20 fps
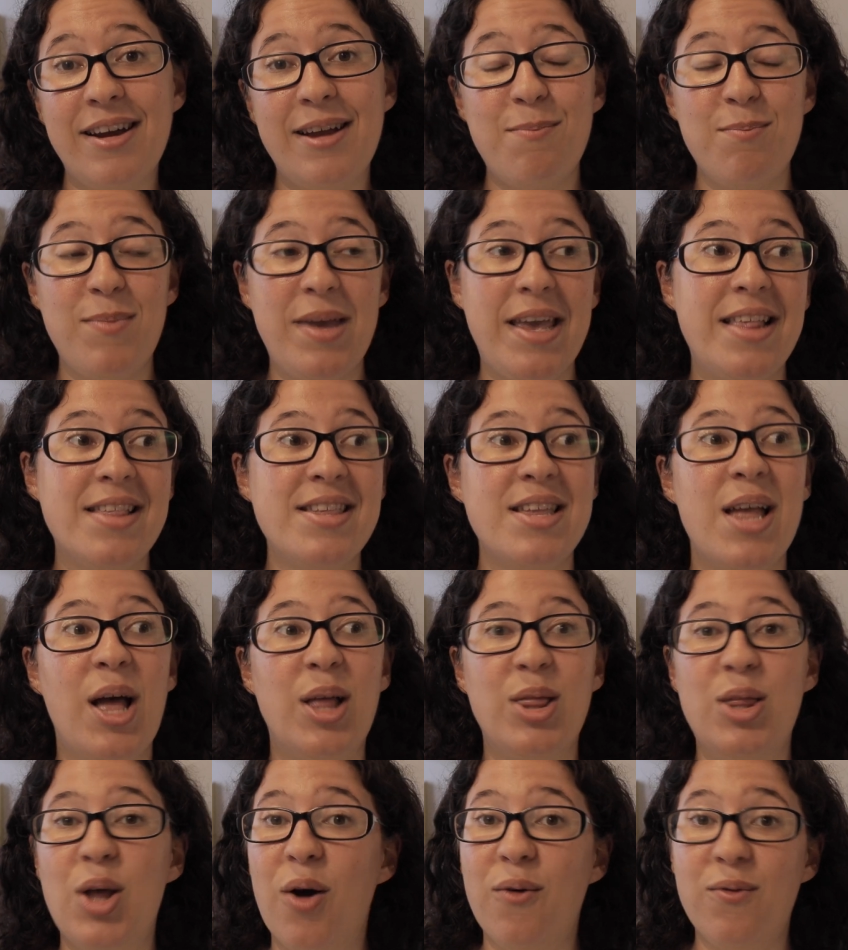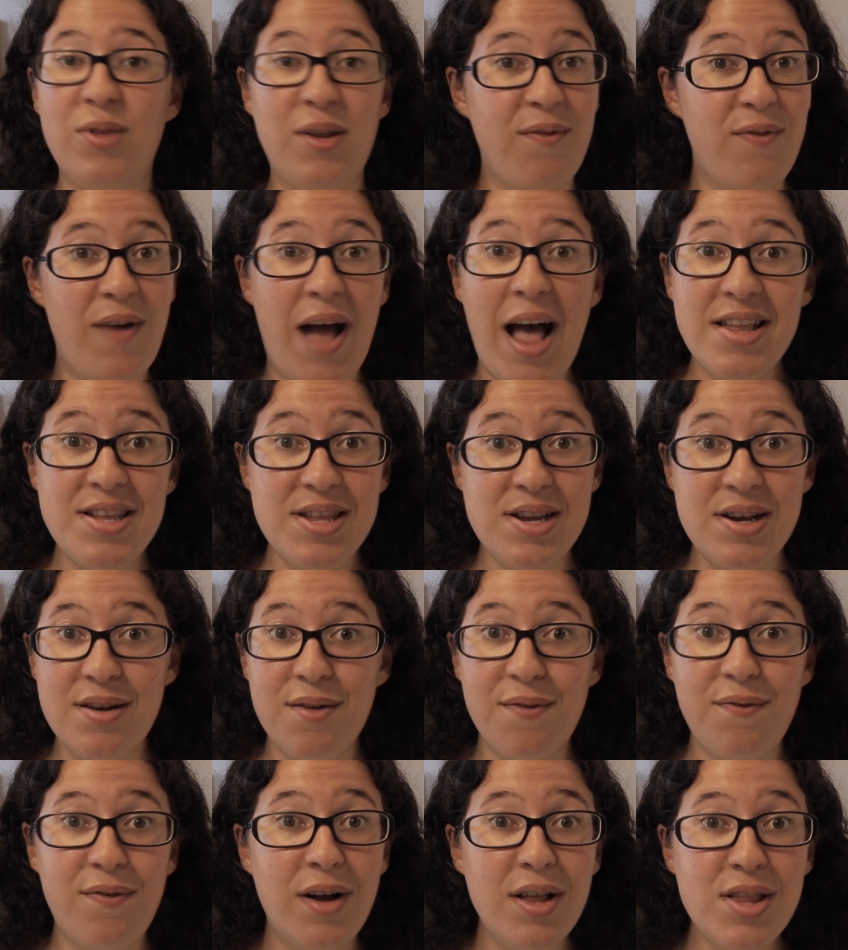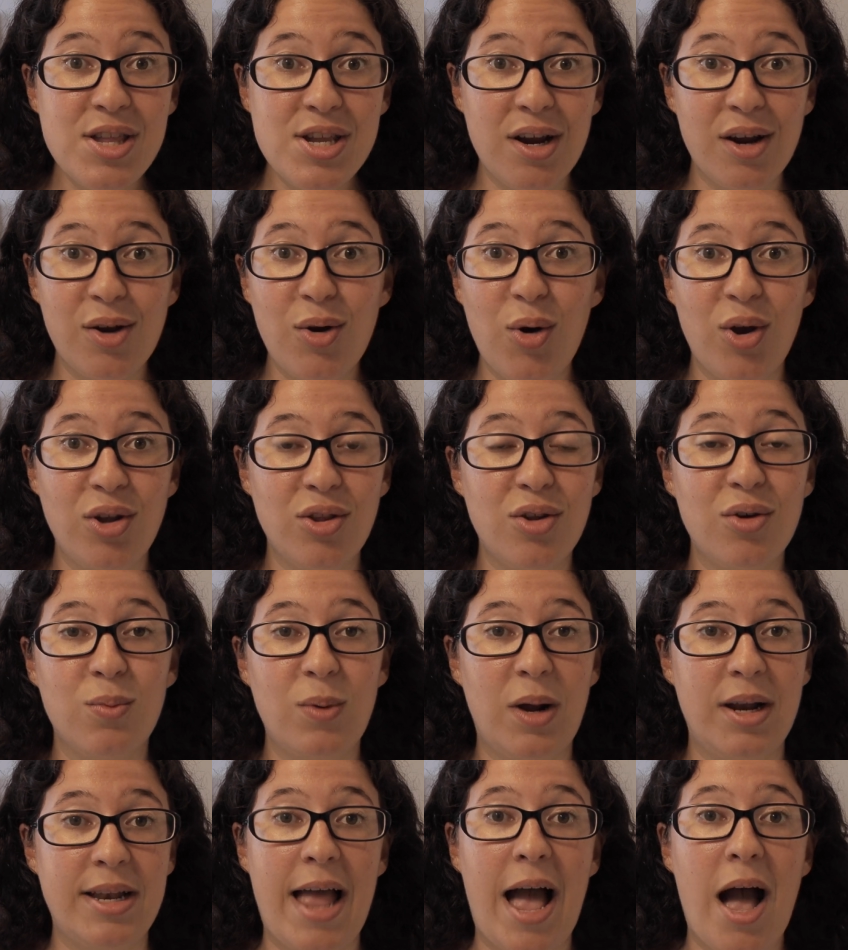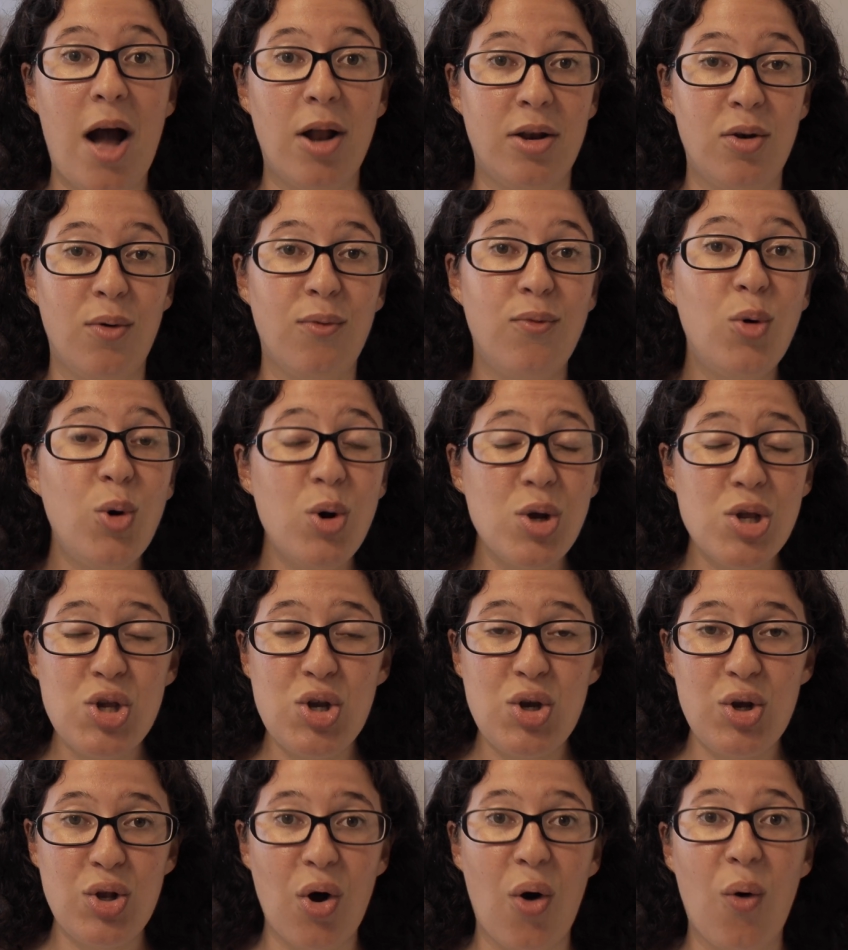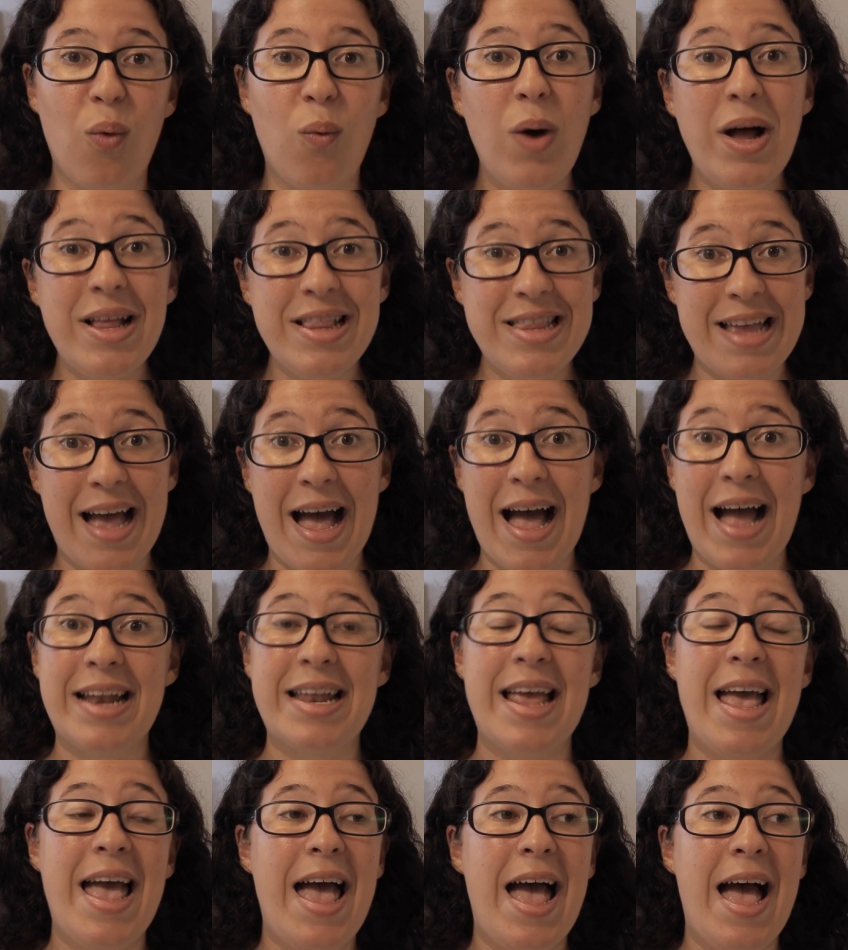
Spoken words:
it means the faster the funds are going to run out. And of course, you don't want that.